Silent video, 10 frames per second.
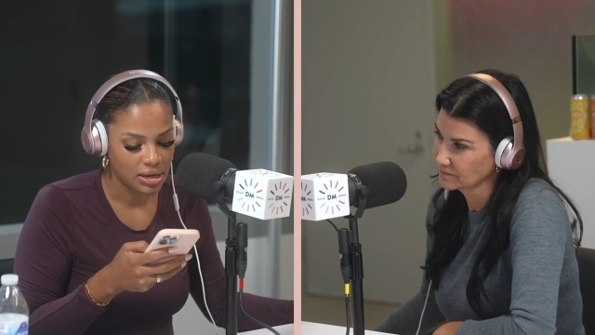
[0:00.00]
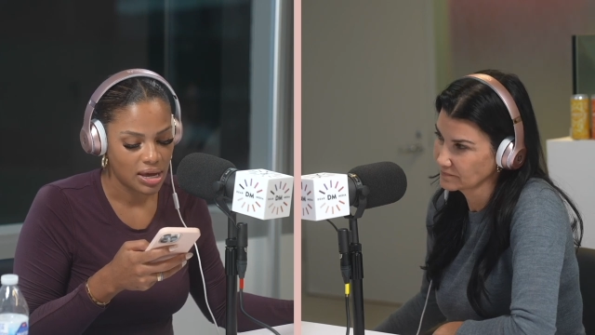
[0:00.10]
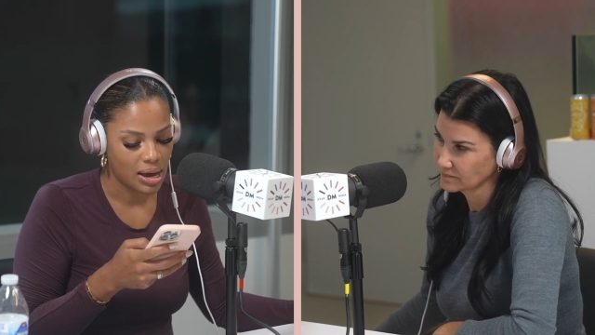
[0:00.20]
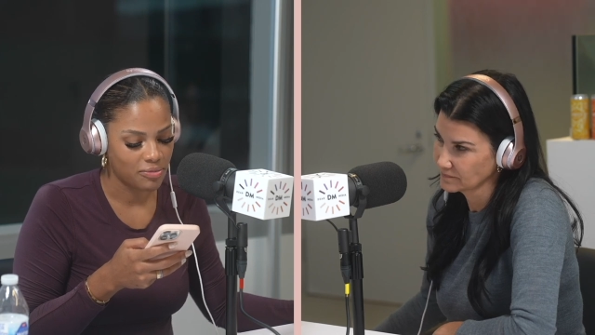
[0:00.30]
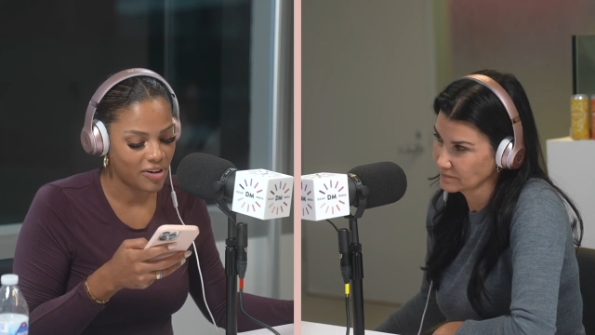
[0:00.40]

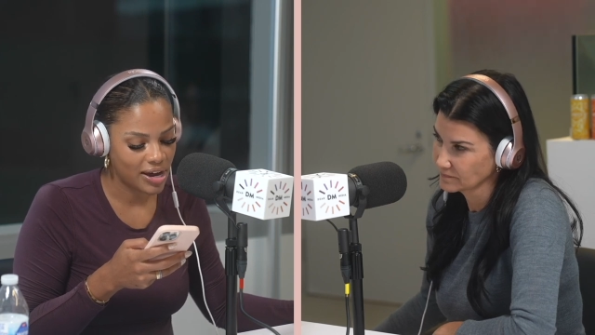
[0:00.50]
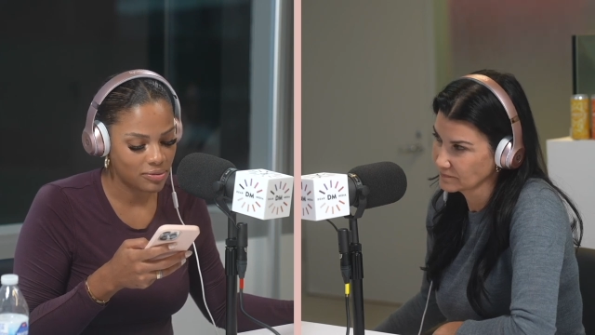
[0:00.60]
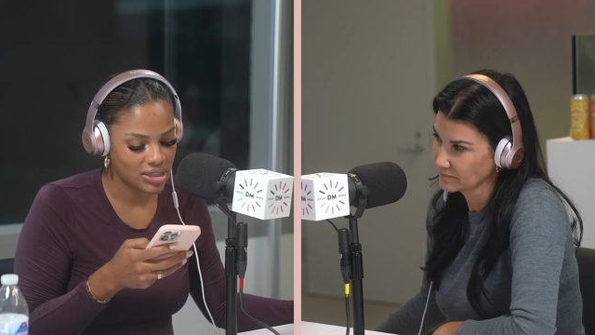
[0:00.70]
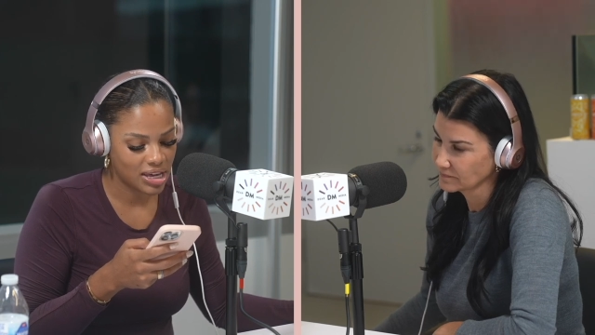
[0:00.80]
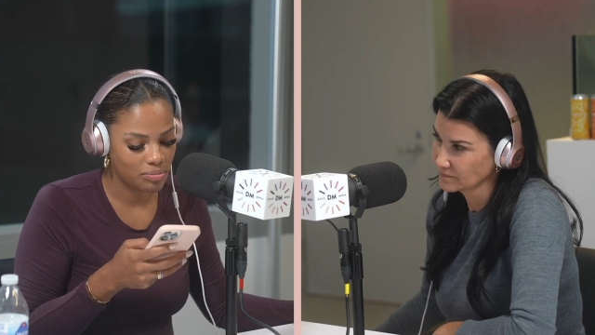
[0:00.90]
Speaker 1: I'm fine
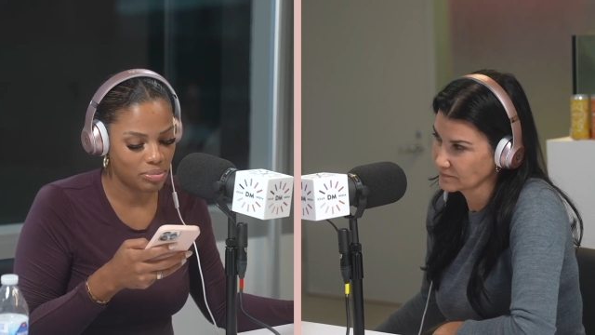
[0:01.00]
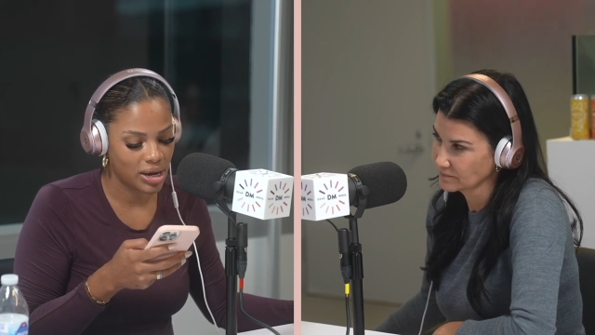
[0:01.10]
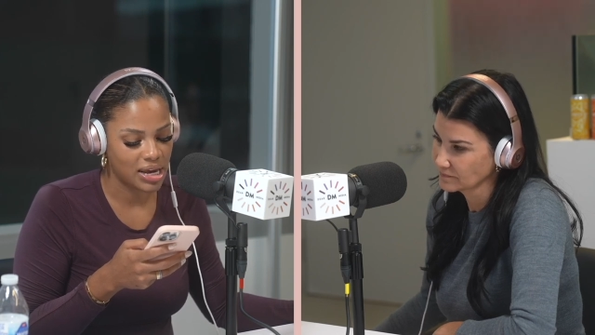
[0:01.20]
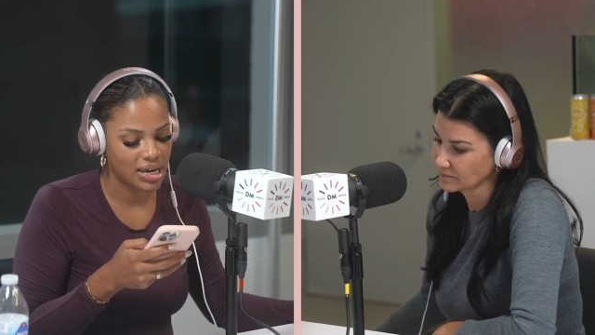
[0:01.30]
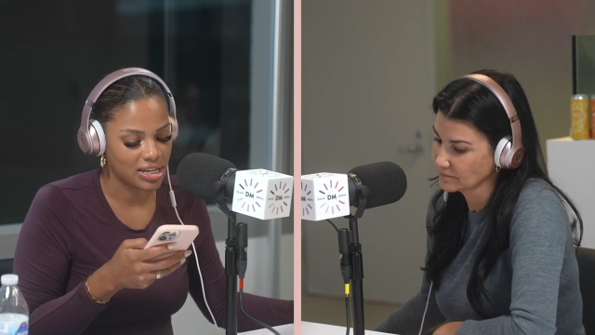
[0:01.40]
with it, but
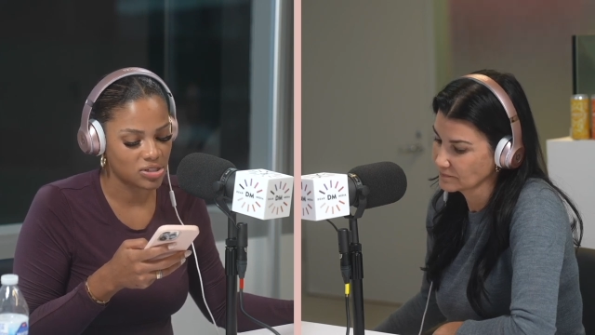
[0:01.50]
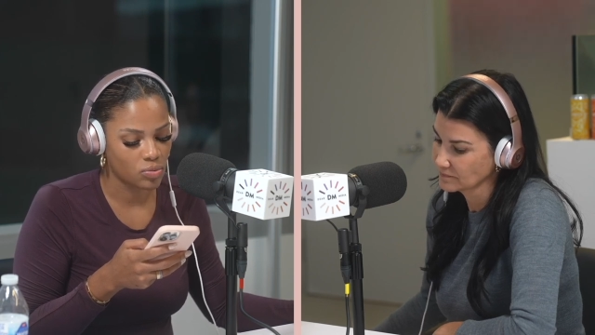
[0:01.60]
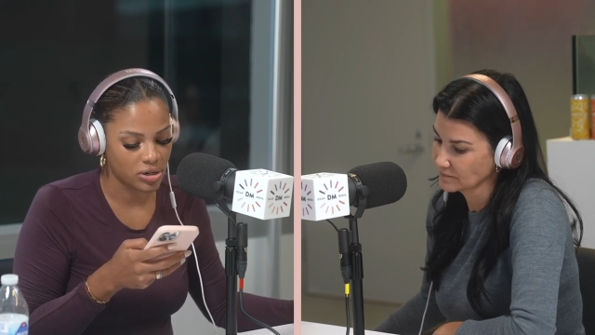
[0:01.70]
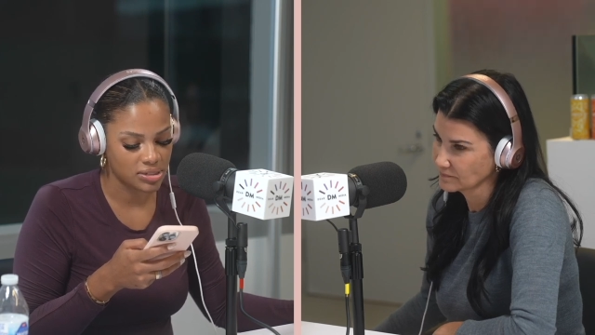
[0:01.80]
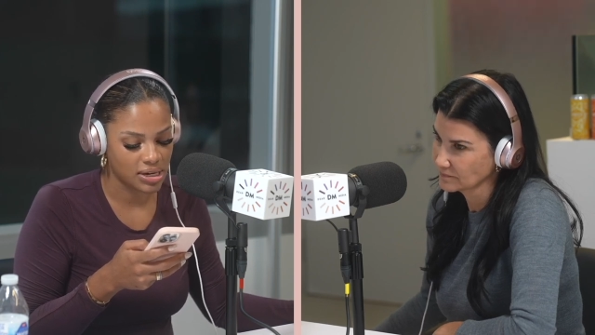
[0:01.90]
it gets
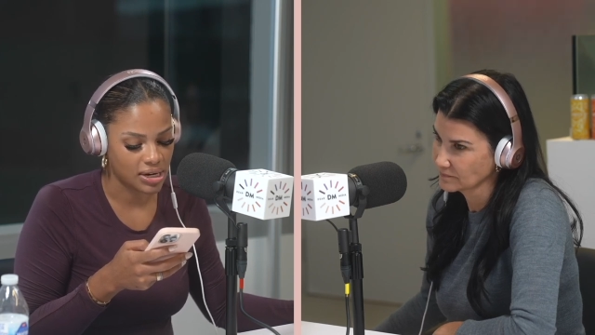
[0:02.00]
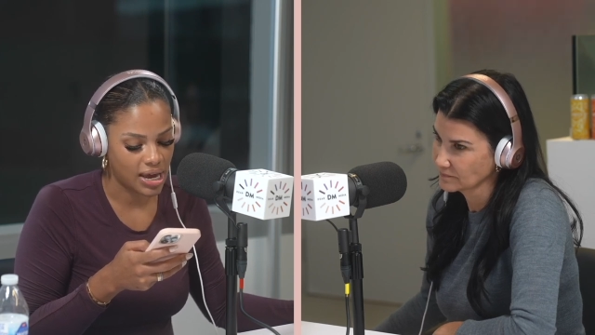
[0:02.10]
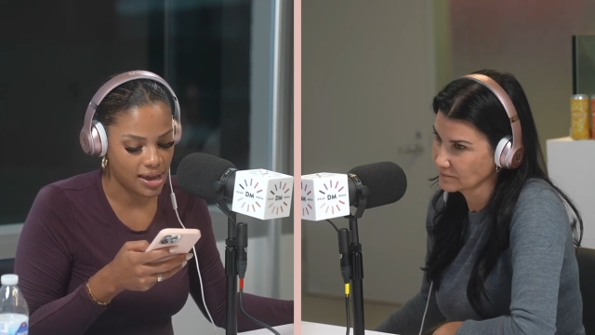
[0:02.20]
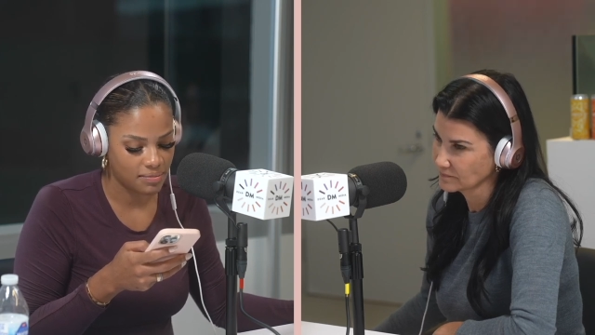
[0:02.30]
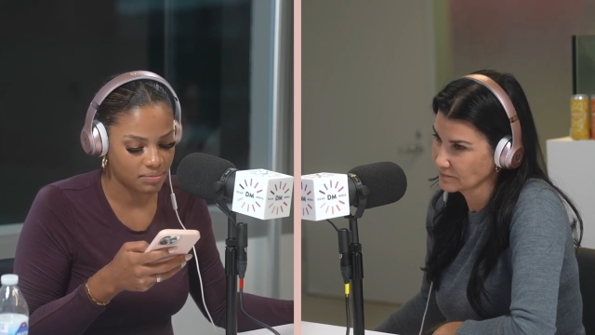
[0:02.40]
worse at night.